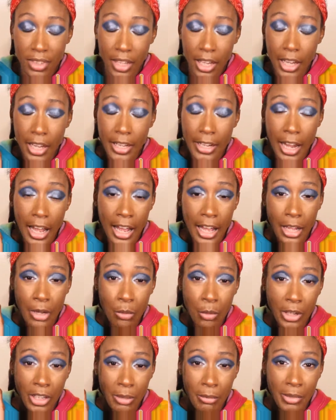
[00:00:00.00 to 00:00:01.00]
and I
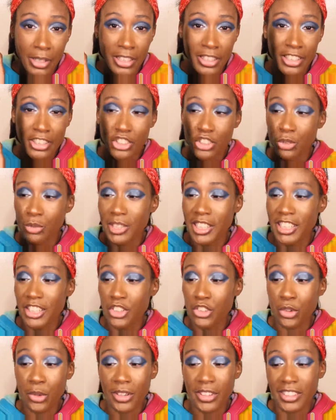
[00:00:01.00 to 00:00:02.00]
recommend that you get
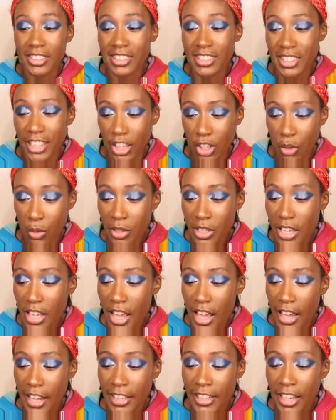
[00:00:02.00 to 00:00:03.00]
it during the sale.
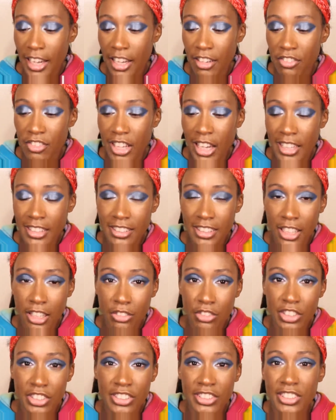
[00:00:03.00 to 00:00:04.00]
It gave nice
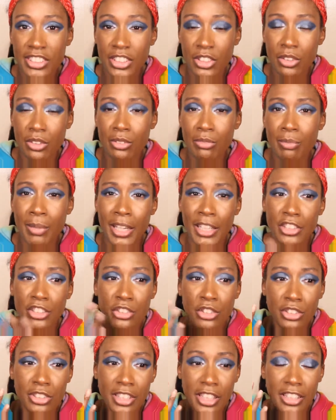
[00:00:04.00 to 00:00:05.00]
coverage. It still made
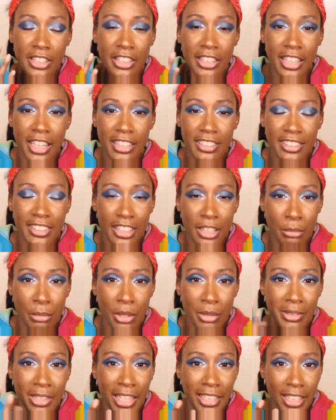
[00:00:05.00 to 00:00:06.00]
your skin look like skin, but
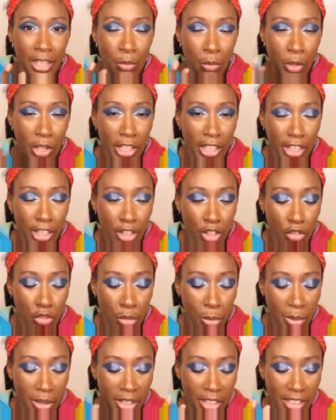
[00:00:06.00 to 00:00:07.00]
it was like that radiant glow
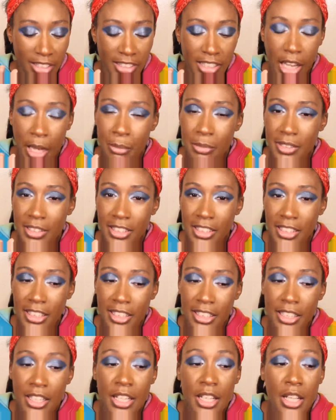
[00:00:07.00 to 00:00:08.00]
from within type
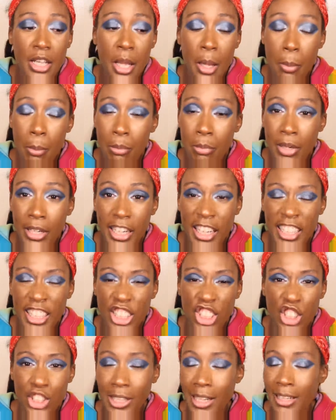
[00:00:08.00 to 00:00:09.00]
skin. But it
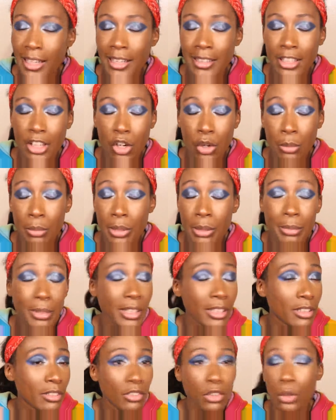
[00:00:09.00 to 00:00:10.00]
didn't stay like that on me
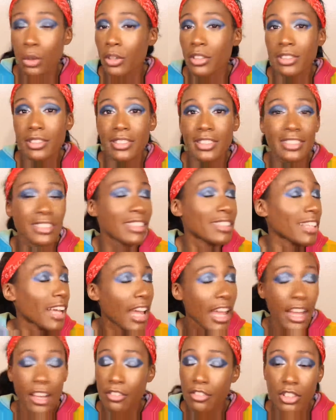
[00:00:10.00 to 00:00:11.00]
because, of course, since I
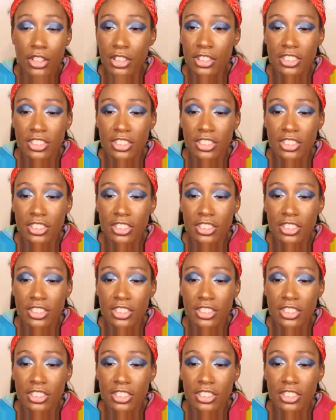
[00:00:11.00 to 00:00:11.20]
have